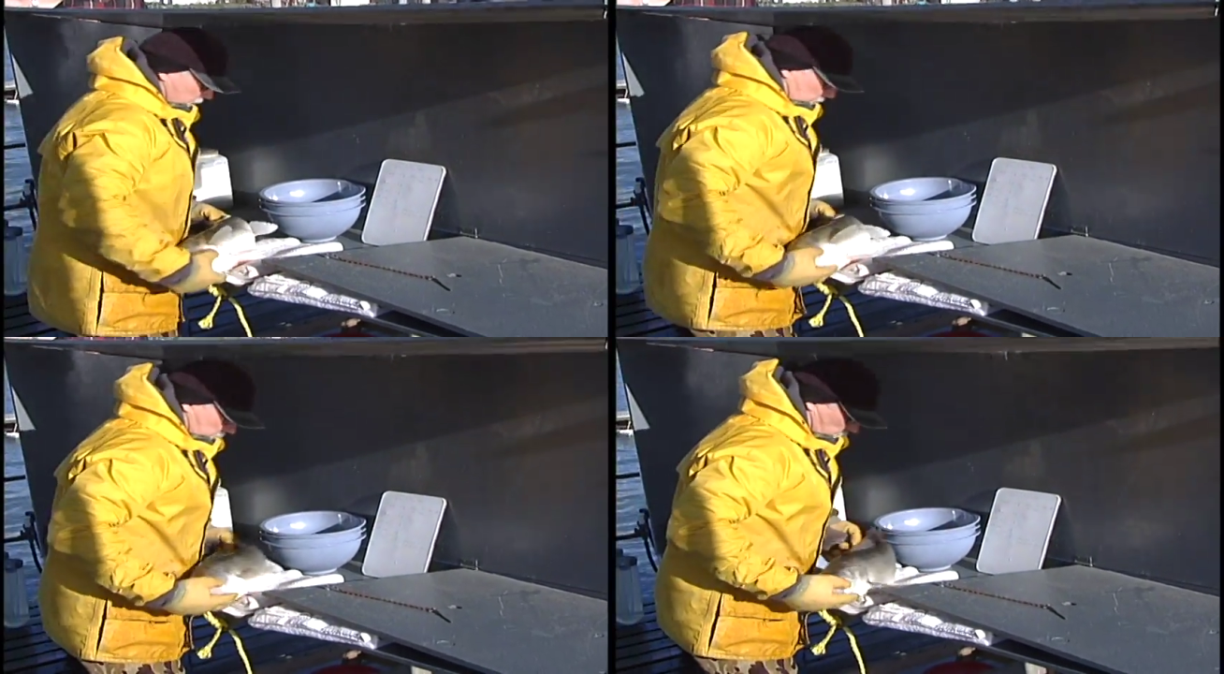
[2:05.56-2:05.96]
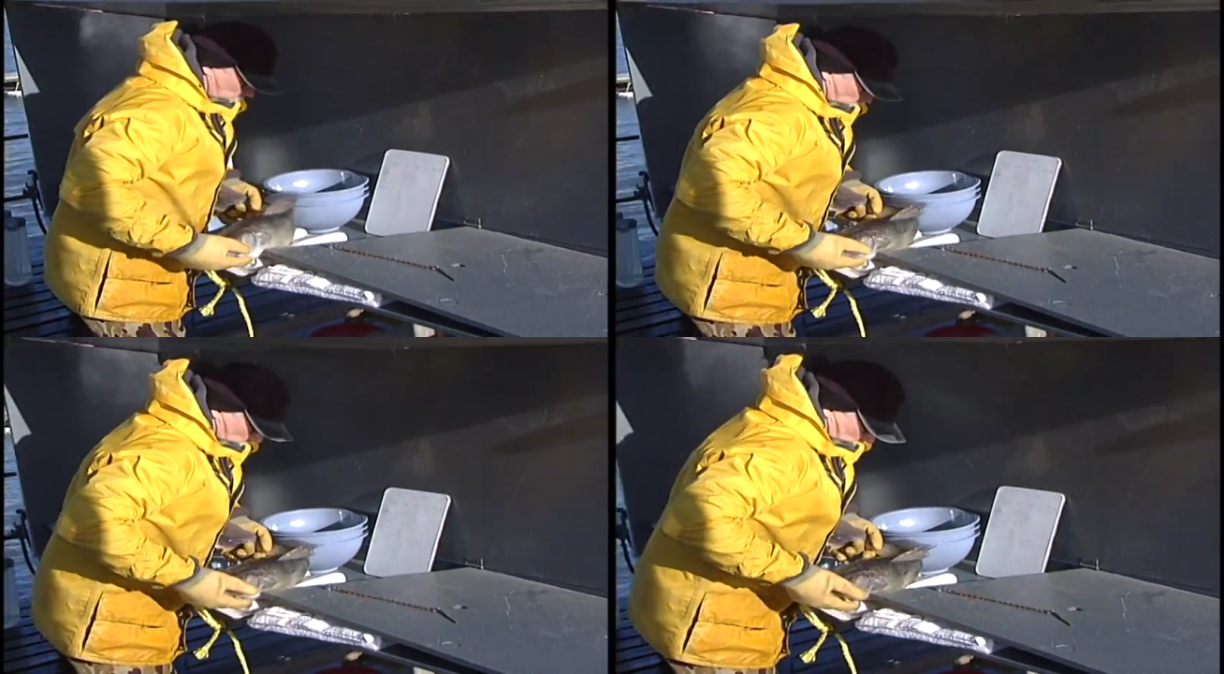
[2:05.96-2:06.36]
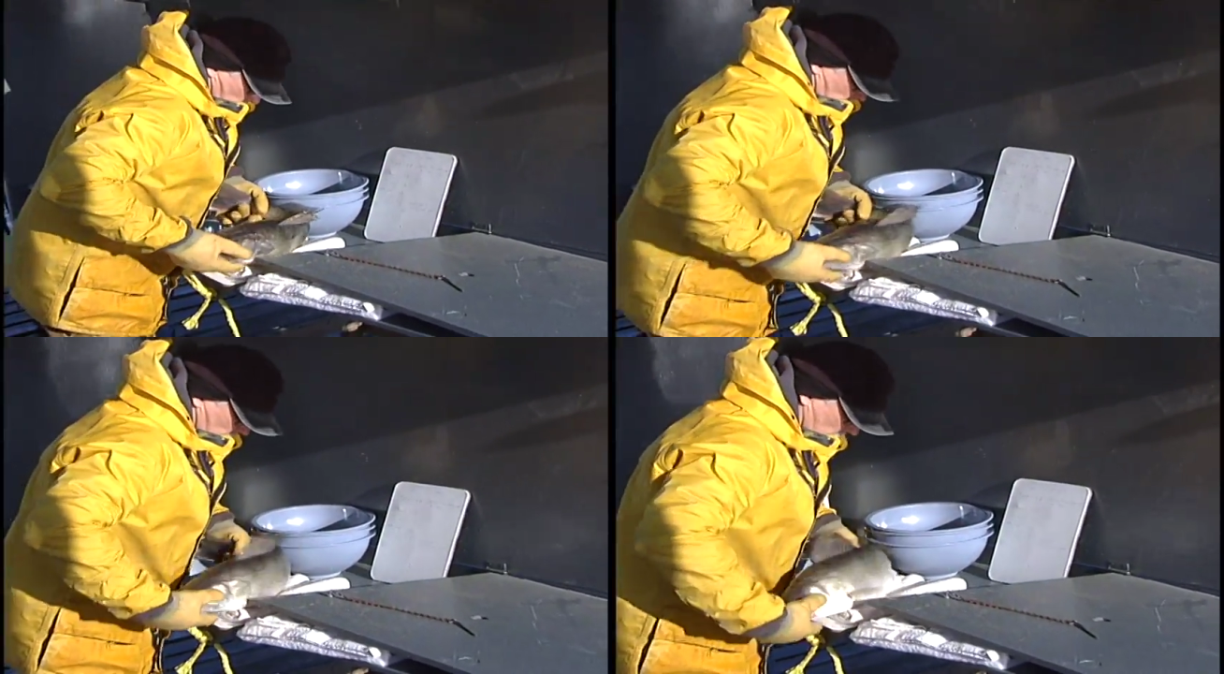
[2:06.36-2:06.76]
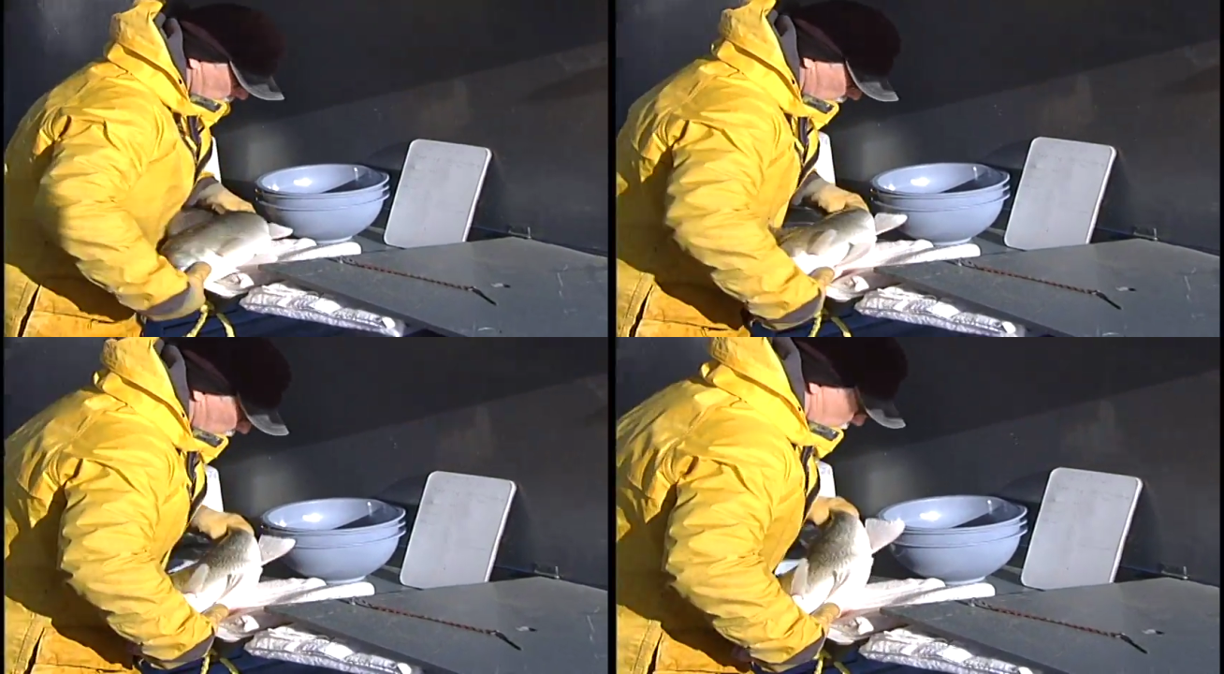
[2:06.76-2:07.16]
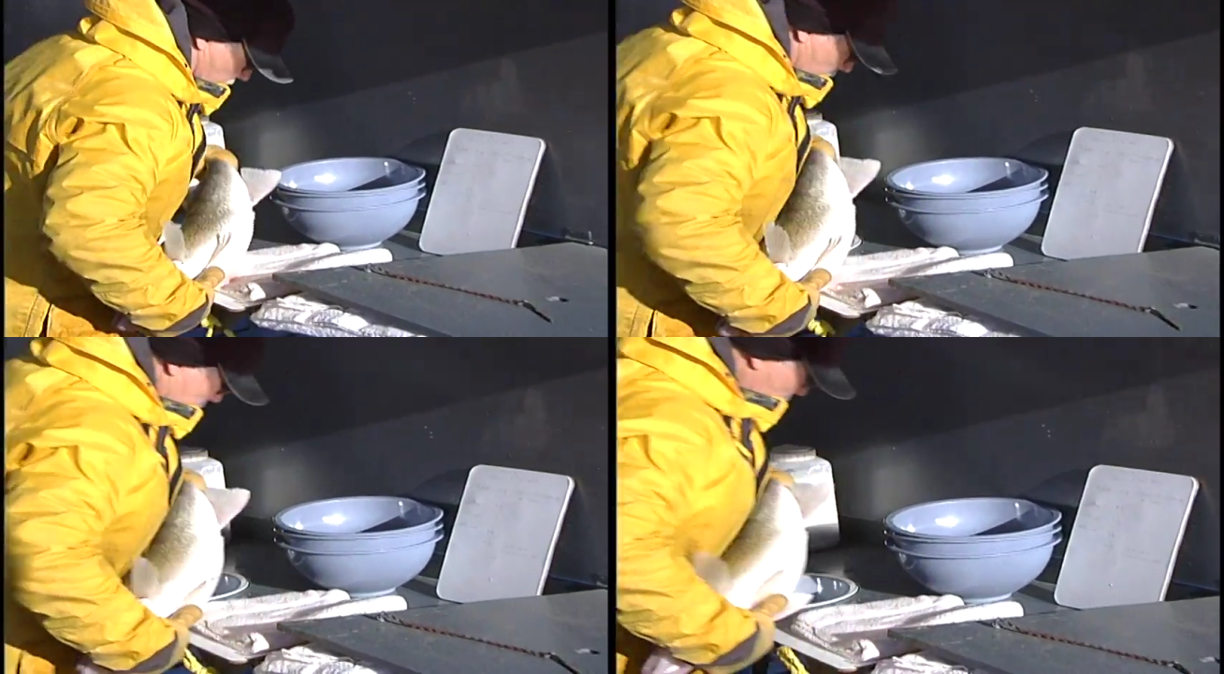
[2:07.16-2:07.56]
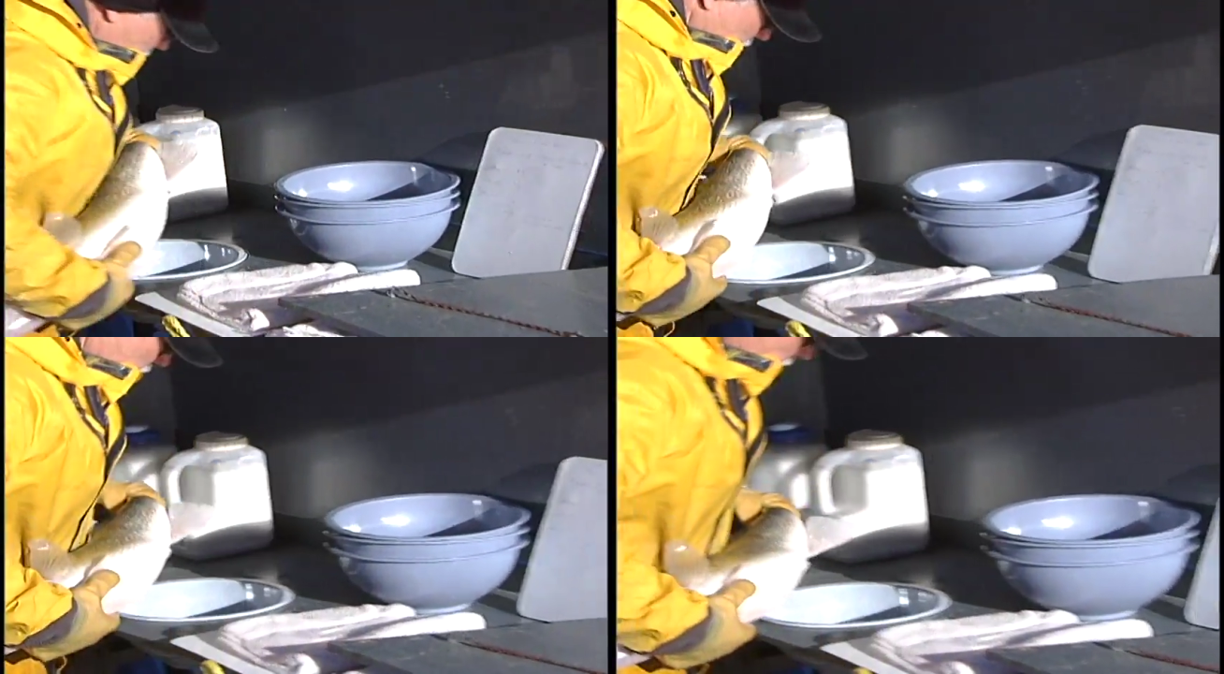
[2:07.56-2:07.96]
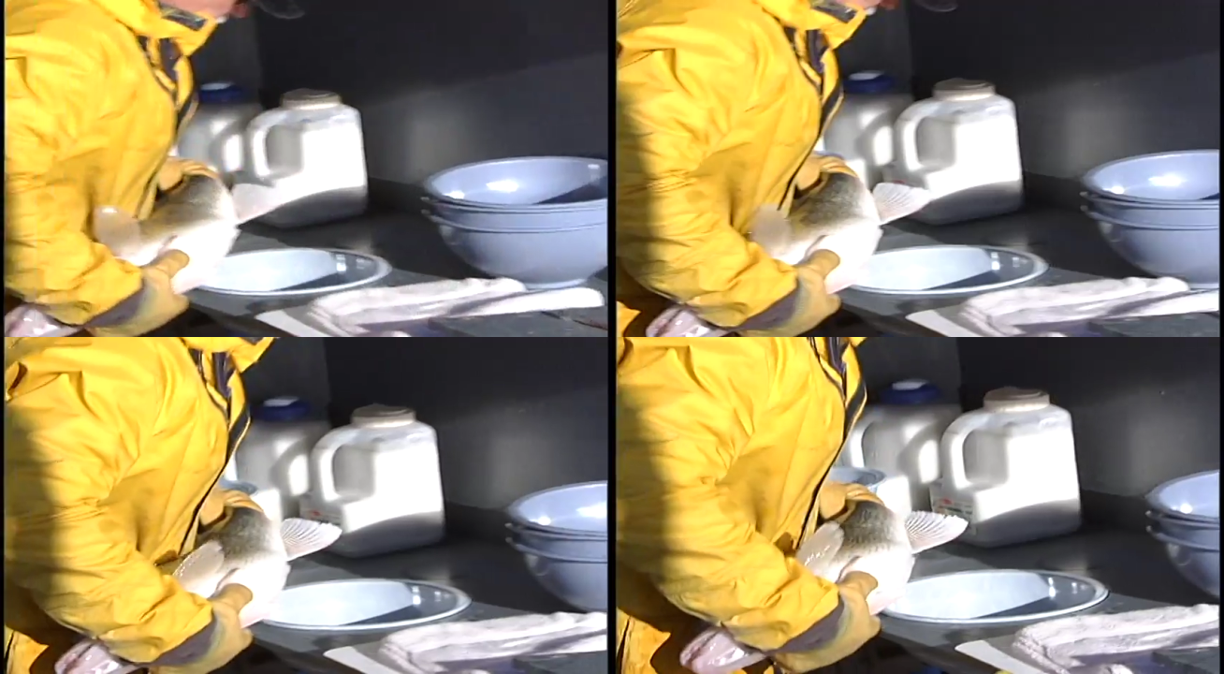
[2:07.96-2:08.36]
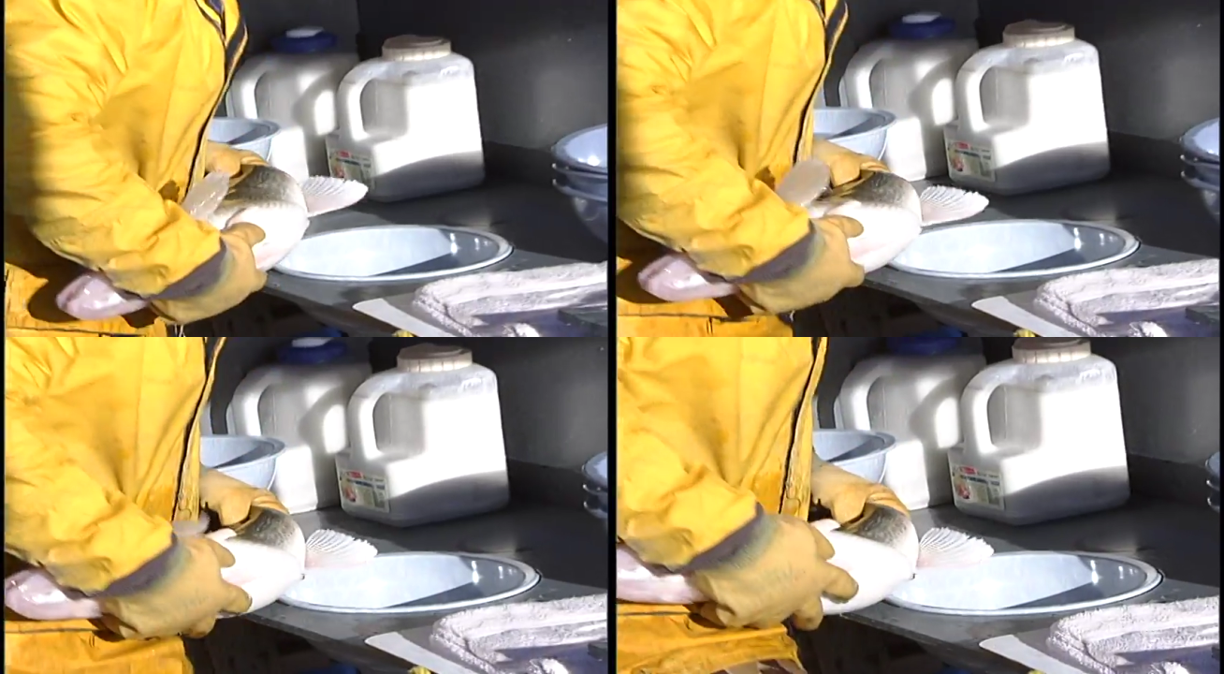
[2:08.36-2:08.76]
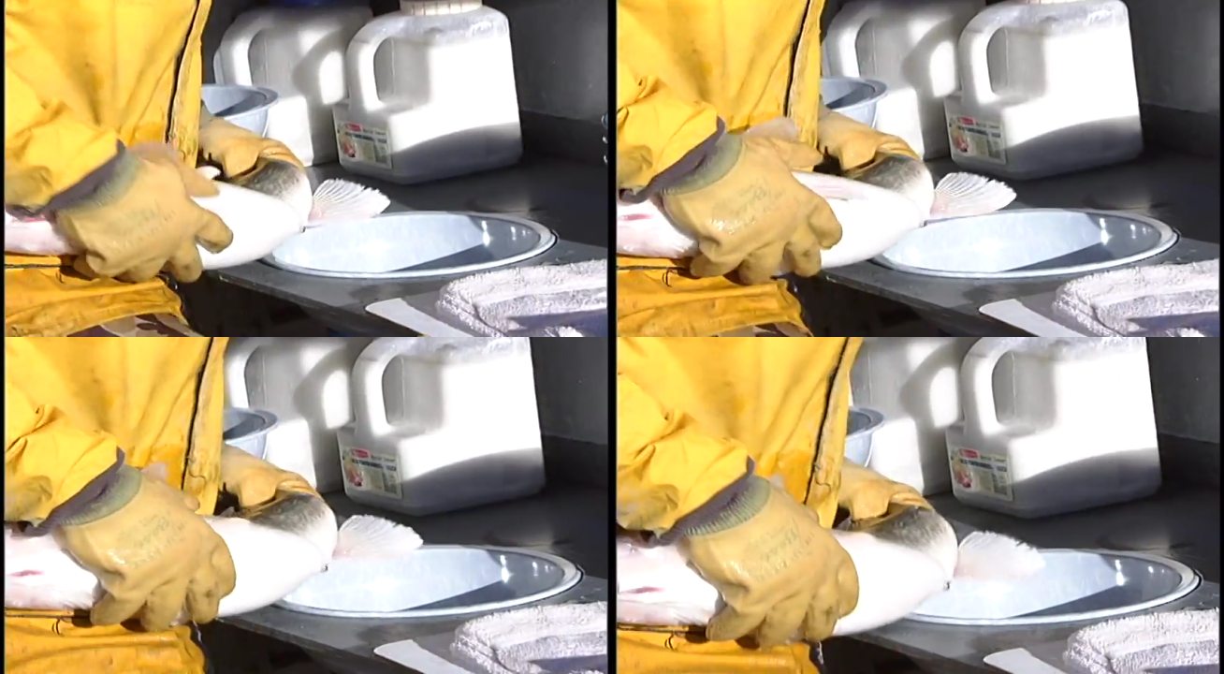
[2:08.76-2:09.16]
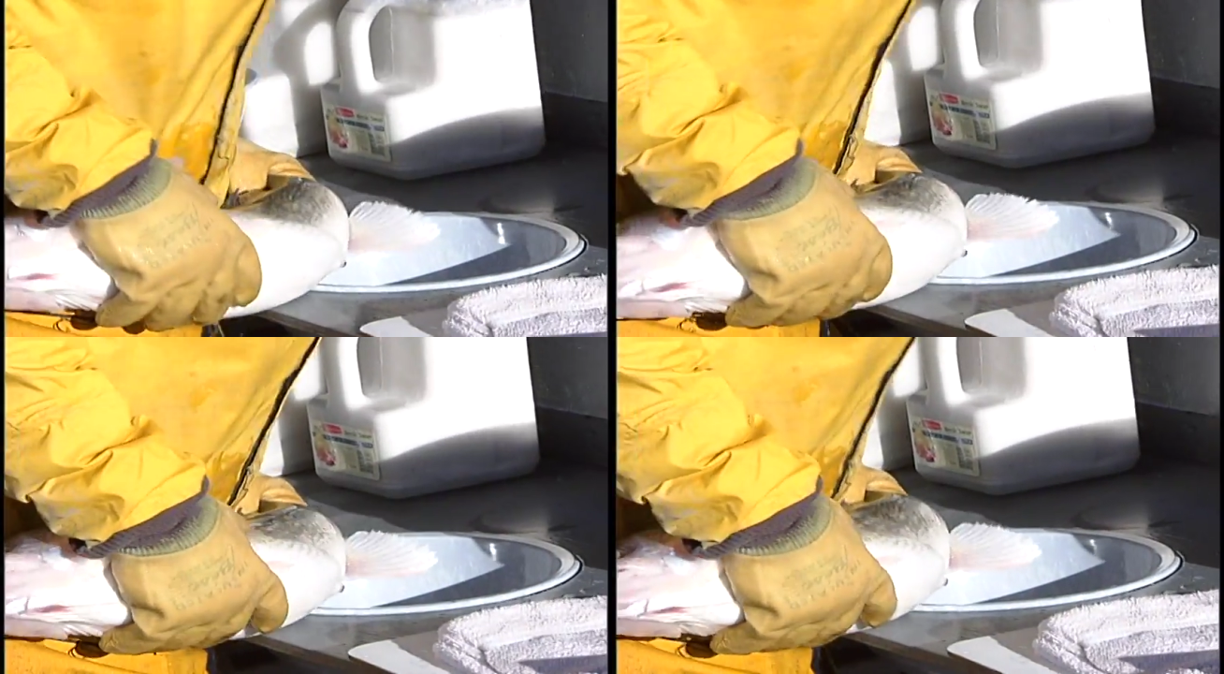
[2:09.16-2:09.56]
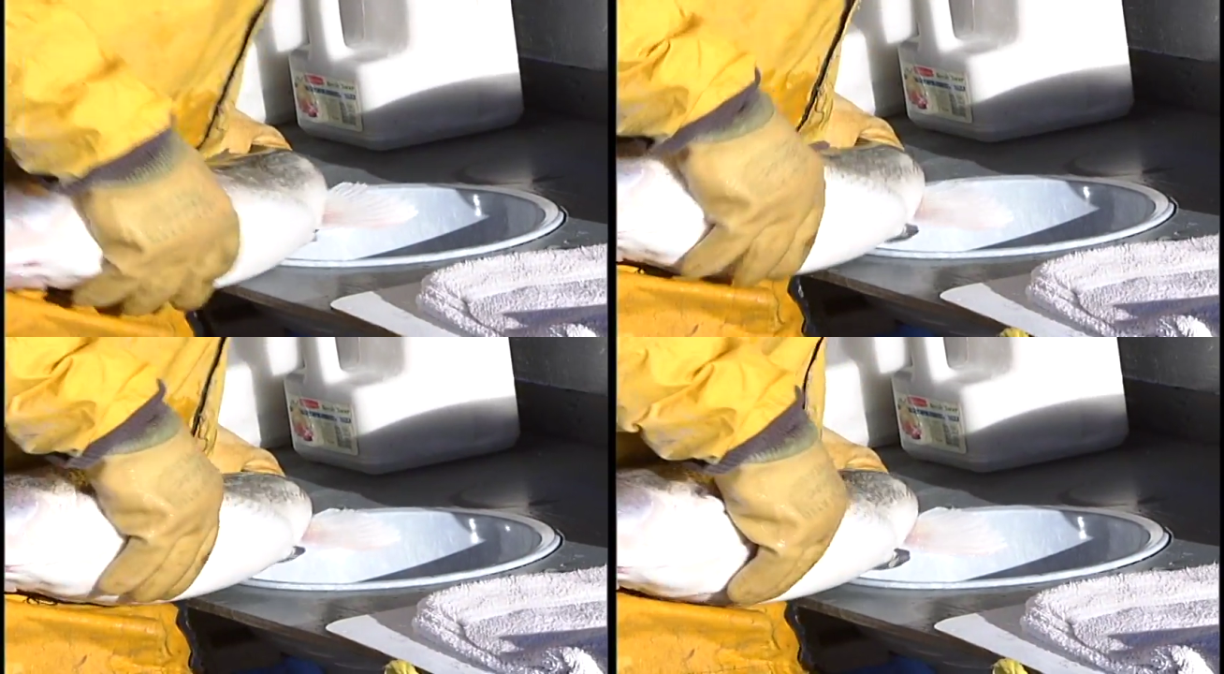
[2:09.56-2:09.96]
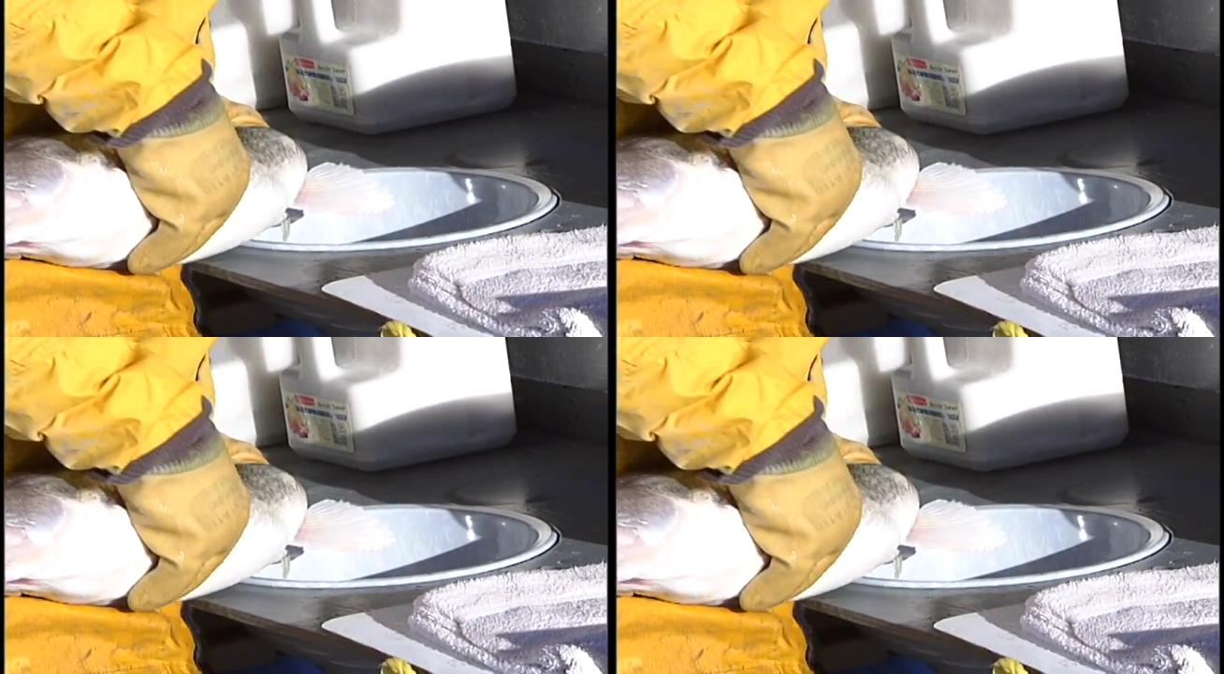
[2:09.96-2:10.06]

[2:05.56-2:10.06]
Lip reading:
No face is visible, so there are no lips to read.